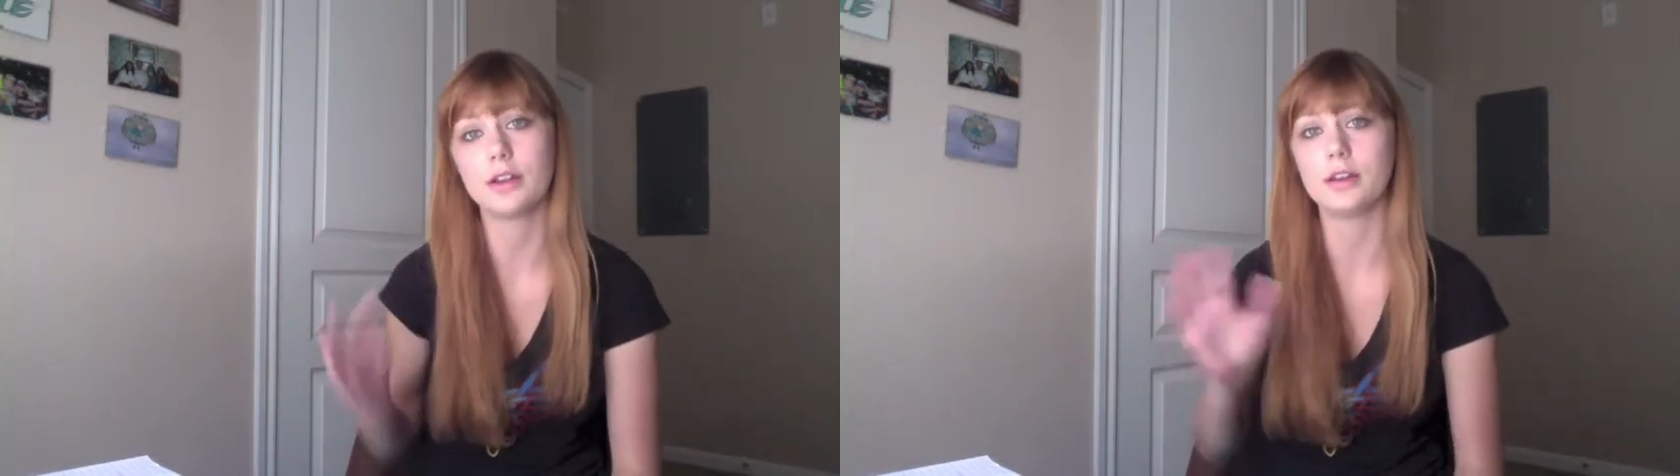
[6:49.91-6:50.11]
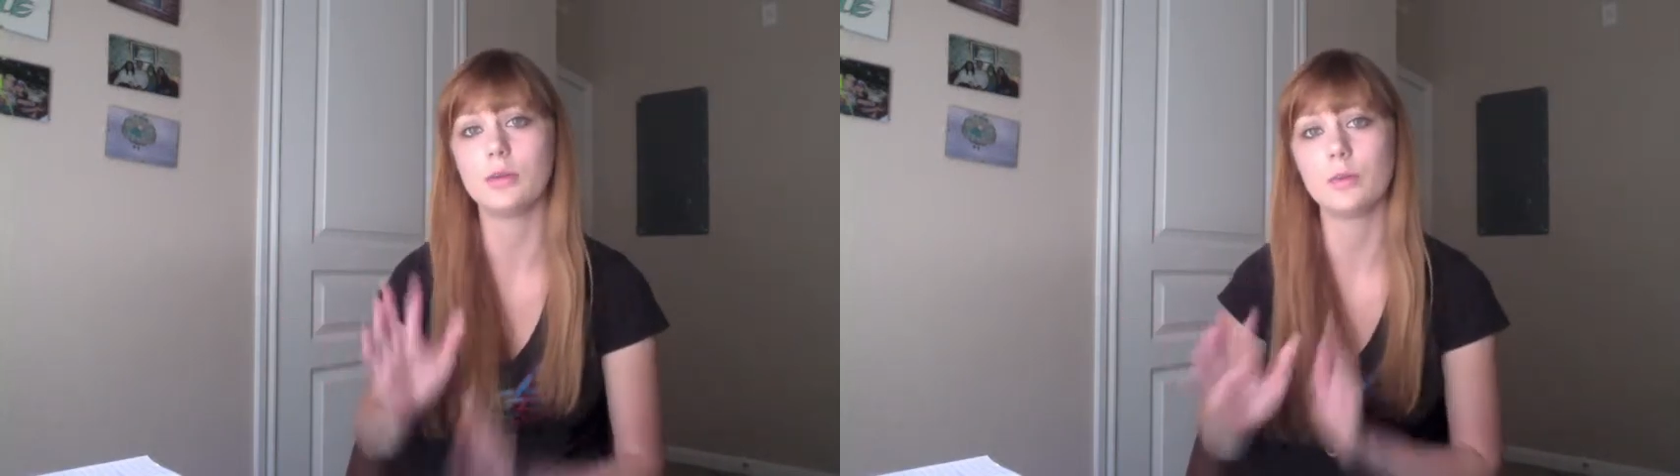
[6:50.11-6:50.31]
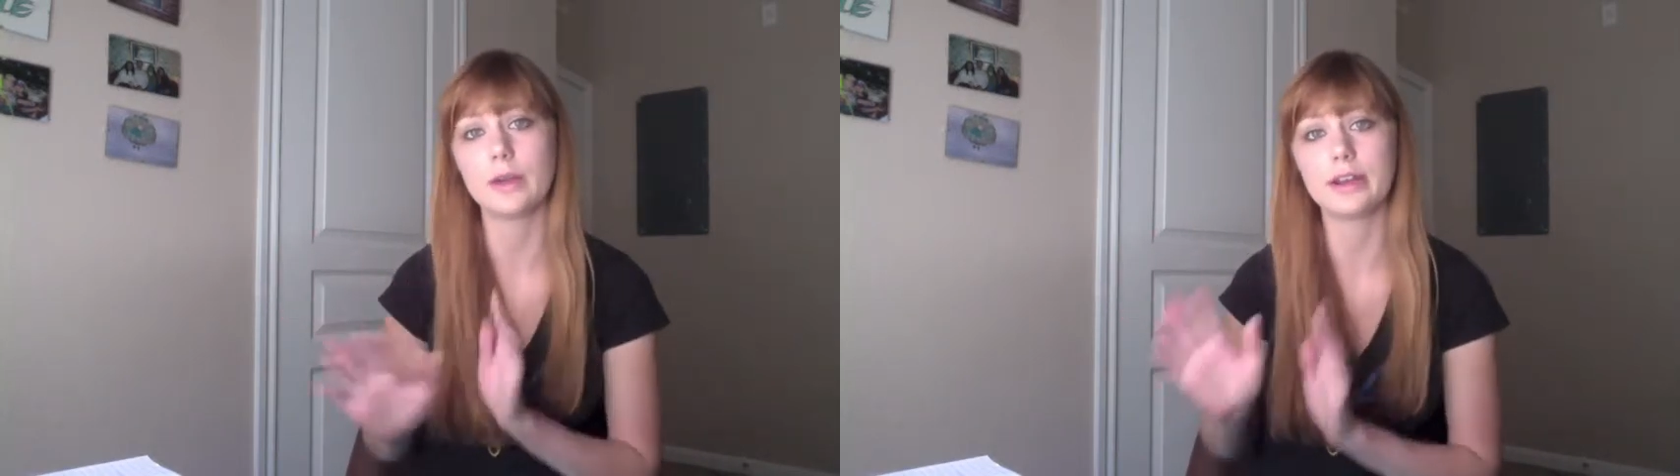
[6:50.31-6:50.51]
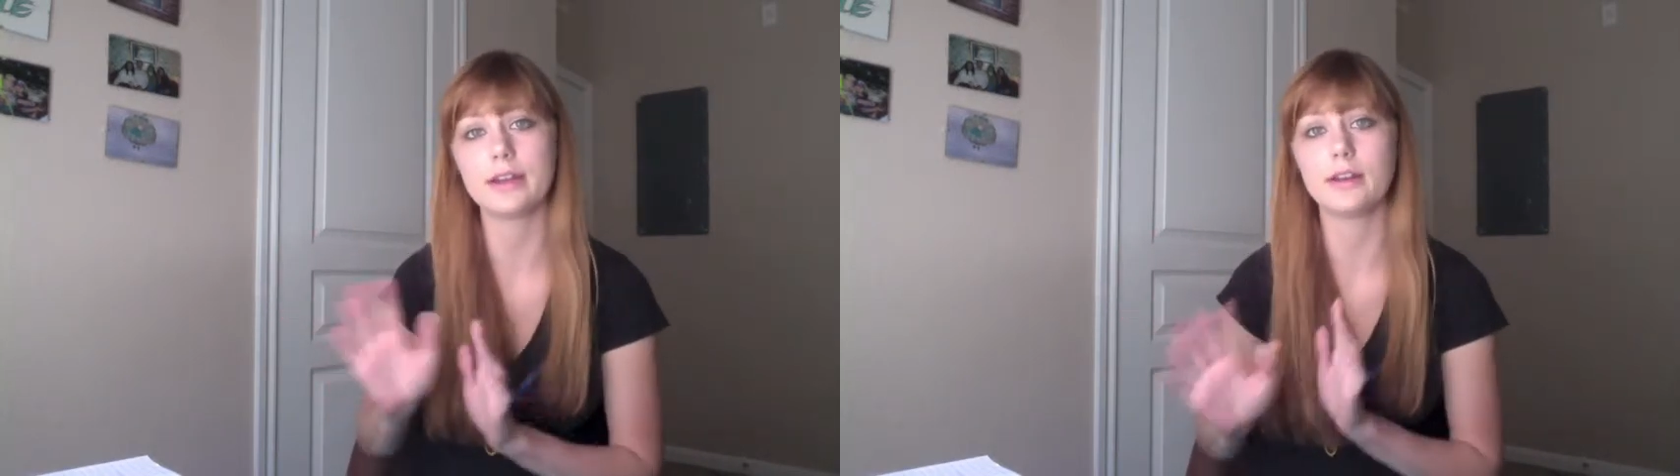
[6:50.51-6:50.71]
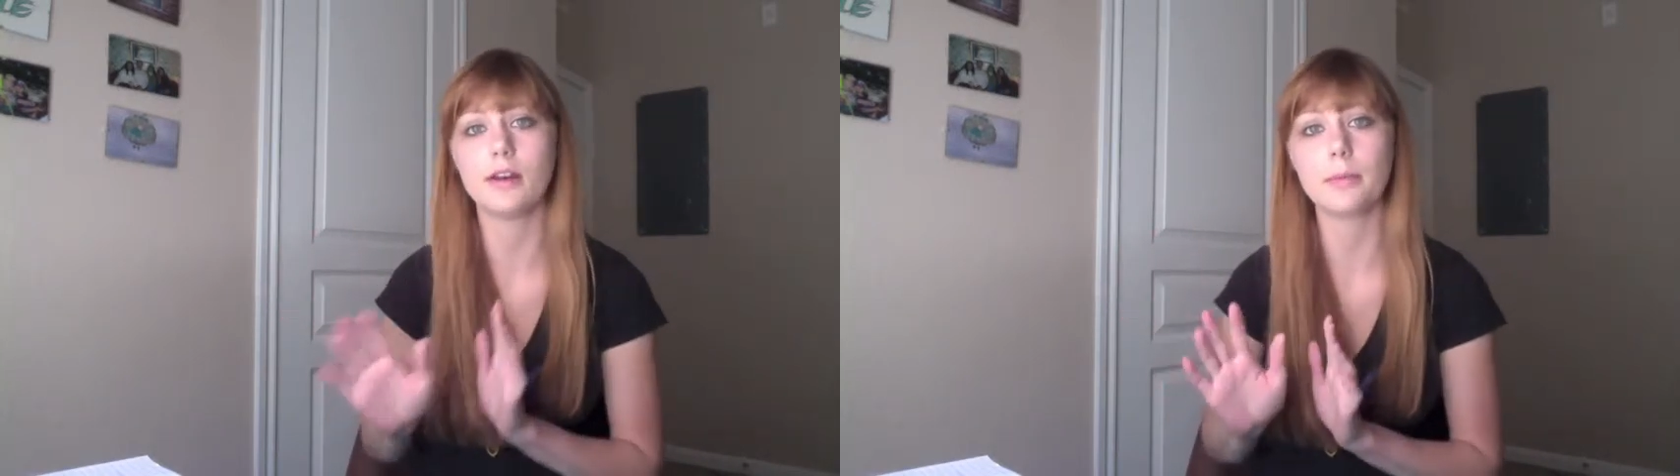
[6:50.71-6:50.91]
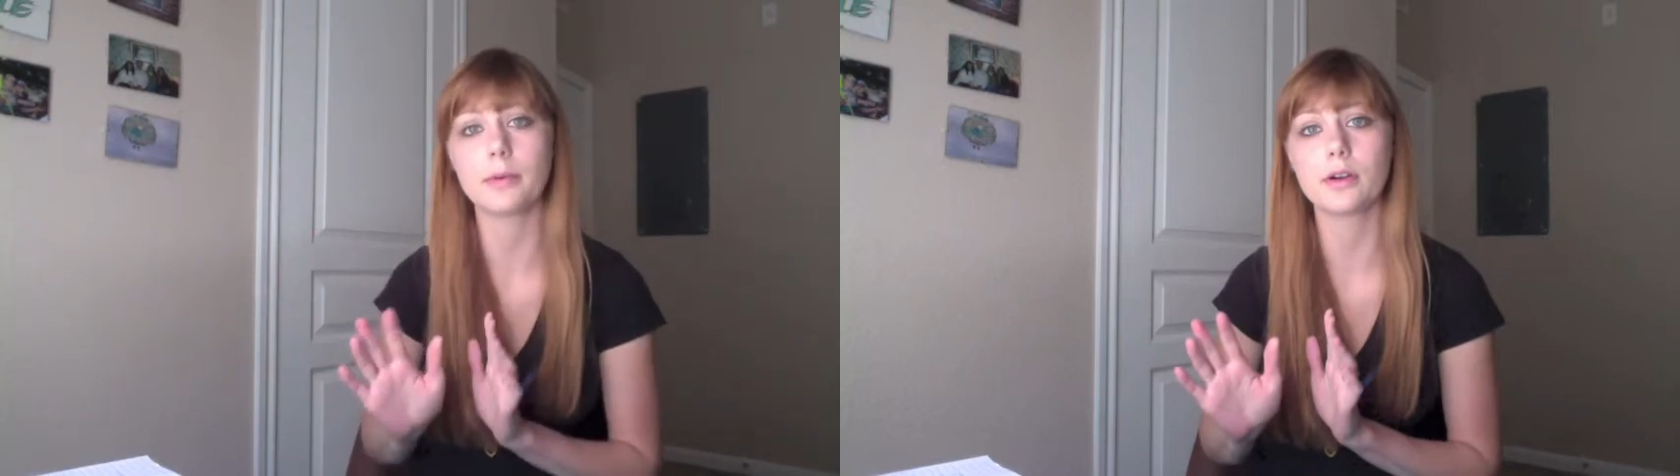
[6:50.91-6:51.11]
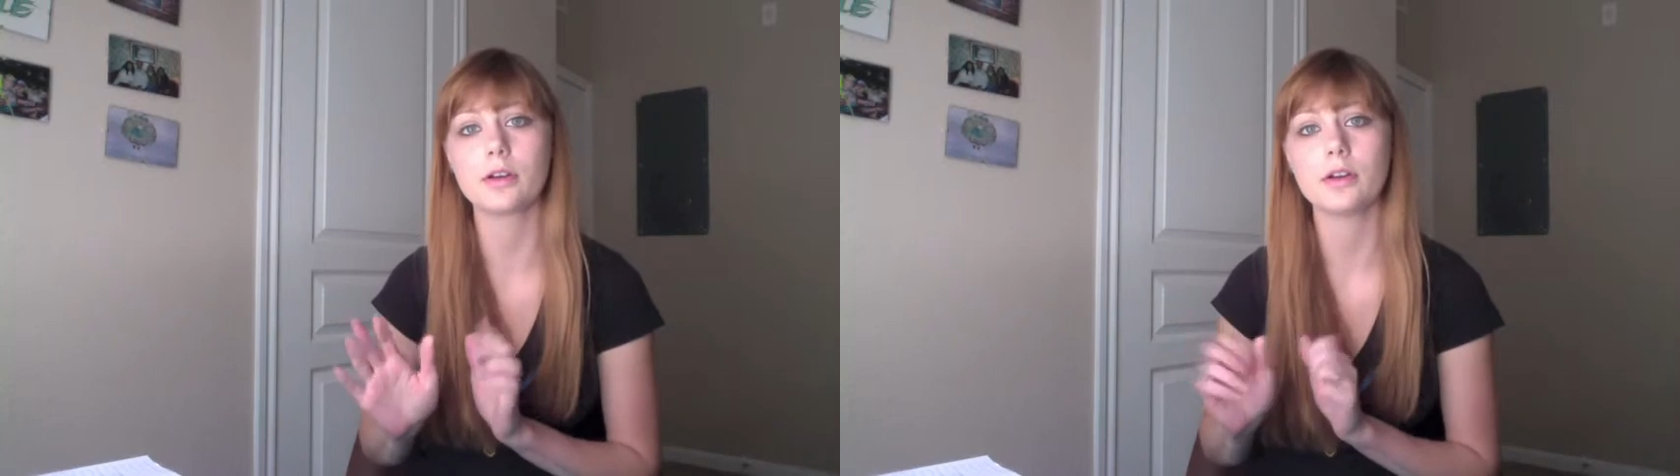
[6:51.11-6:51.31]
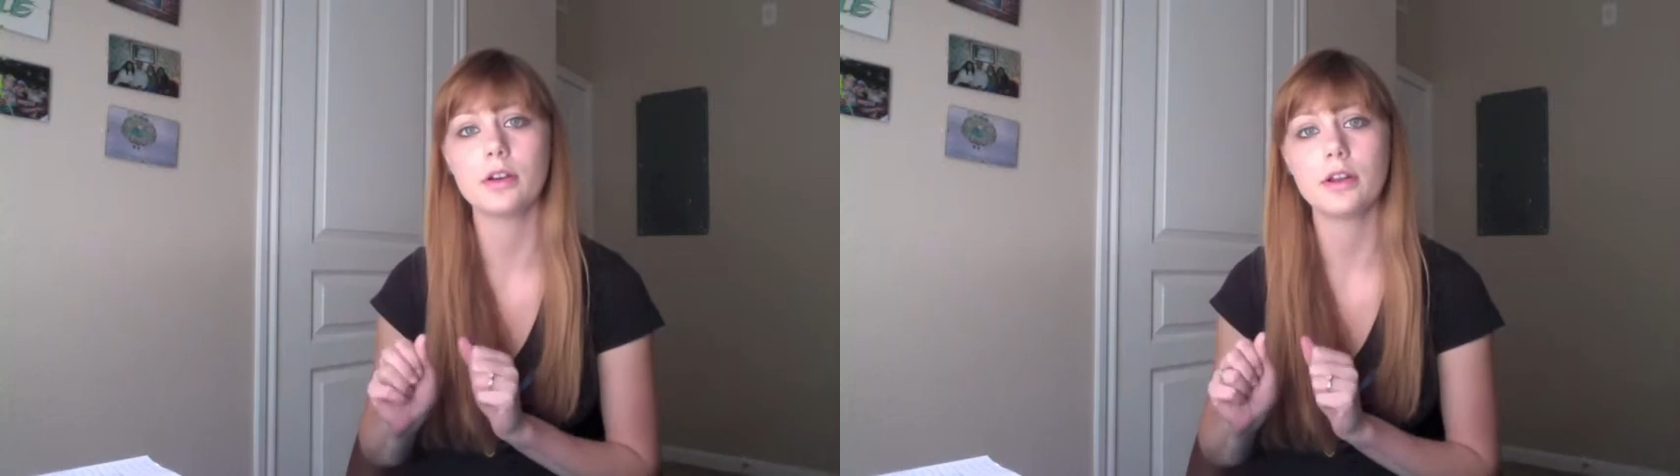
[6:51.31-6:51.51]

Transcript: little wedding helper